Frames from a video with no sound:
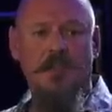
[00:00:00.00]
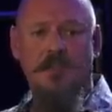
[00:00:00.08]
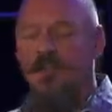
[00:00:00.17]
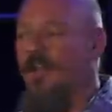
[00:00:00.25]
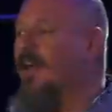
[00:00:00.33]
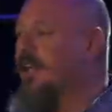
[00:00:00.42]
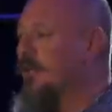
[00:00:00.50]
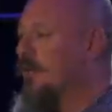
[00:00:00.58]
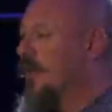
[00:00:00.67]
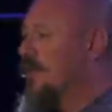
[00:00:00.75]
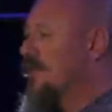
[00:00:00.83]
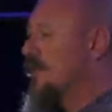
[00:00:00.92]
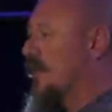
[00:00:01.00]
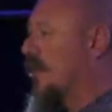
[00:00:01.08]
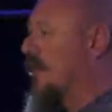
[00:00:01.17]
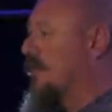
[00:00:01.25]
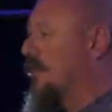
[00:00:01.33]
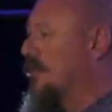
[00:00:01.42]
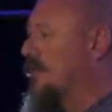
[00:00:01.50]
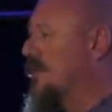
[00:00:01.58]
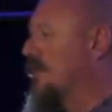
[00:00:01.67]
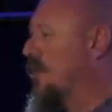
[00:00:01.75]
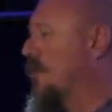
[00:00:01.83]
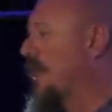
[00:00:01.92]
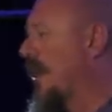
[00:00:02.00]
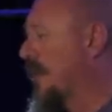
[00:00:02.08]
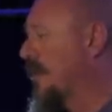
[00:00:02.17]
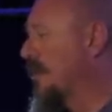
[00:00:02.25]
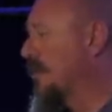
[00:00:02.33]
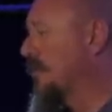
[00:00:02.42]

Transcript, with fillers: The lucky ones are able to do something about it.